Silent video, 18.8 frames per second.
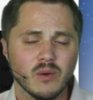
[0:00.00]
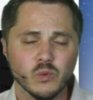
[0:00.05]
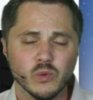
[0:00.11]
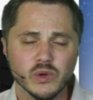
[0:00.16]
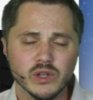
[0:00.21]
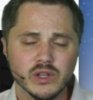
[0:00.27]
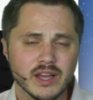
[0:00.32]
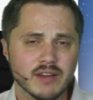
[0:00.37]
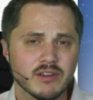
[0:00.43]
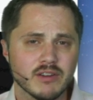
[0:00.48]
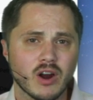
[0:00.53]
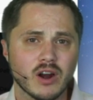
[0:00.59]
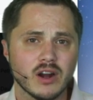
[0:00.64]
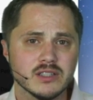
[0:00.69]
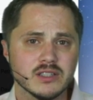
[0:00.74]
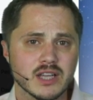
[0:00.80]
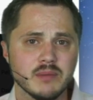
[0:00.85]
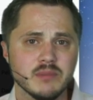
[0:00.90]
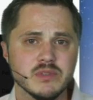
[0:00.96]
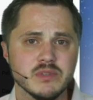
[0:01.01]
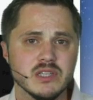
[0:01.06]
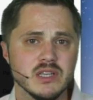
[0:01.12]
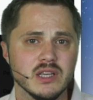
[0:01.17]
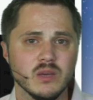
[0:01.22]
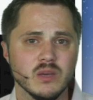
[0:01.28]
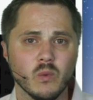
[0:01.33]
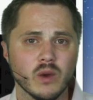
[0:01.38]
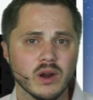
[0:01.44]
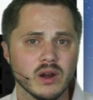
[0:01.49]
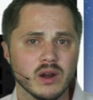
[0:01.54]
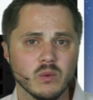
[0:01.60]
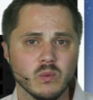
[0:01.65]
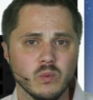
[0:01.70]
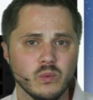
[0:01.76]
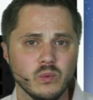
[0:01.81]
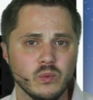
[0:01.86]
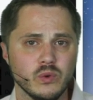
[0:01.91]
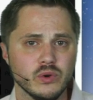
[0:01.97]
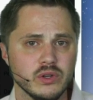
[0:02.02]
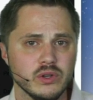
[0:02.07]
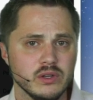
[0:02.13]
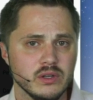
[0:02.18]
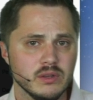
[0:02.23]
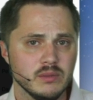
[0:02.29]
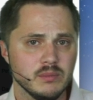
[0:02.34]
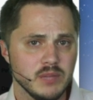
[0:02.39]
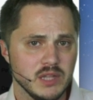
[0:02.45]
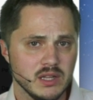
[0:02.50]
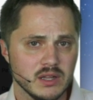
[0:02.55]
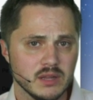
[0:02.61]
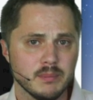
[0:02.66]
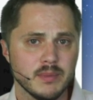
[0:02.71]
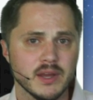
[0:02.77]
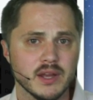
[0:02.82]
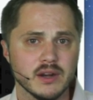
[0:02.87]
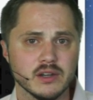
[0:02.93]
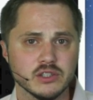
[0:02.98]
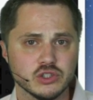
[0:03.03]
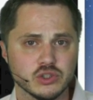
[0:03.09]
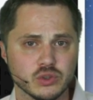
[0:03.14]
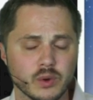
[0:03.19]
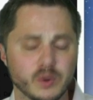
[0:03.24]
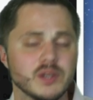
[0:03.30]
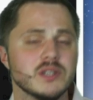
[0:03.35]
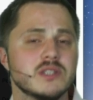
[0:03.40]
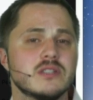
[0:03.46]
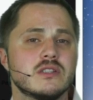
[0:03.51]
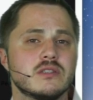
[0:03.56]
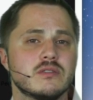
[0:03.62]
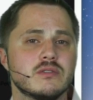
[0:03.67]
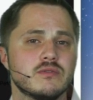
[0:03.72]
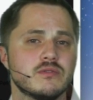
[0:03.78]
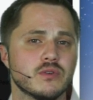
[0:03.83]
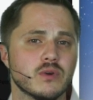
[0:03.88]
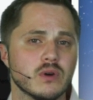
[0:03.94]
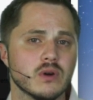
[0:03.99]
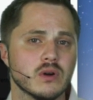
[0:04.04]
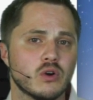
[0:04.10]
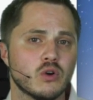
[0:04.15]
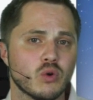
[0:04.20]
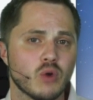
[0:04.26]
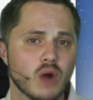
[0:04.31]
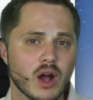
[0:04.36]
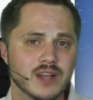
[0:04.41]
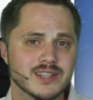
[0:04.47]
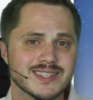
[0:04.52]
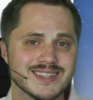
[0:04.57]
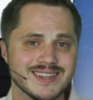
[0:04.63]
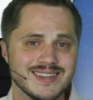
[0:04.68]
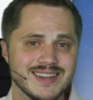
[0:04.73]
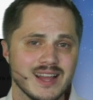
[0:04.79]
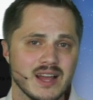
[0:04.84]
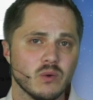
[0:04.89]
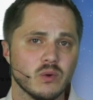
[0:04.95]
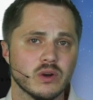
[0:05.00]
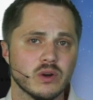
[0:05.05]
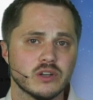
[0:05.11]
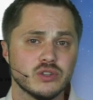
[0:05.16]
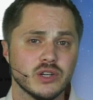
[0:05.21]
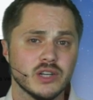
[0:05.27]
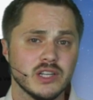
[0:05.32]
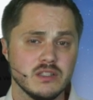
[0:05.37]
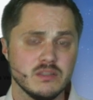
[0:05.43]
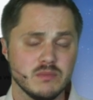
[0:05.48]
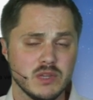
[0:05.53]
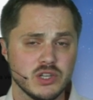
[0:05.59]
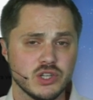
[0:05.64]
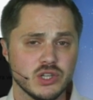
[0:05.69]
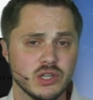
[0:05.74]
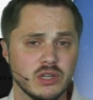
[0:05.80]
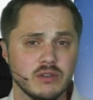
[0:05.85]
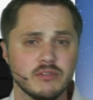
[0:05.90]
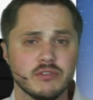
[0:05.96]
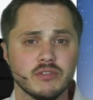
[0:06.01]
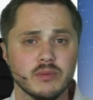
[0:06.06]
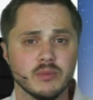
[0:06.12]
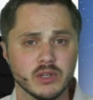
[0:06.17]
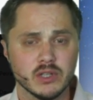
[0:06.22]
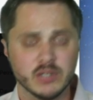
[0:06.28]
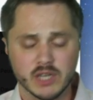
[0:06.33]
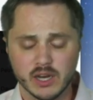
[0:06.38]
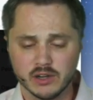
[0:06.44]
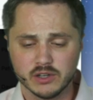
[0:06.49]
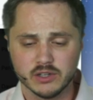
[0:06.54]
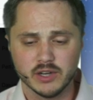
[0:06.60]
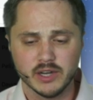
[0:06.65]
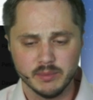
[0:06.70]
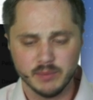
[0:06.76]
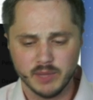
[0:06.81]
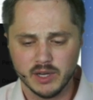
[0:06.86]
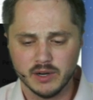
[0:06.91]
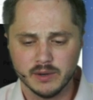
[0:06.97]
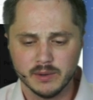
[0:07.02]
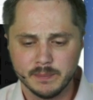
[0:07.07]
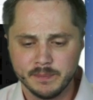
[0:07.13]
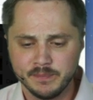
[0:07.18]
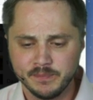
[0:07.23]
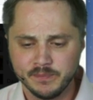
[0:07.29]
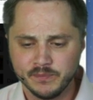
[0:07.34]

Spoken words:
really have a hard time seeing where it wouldn't be the better choice for cross-network transmission from Character Animator.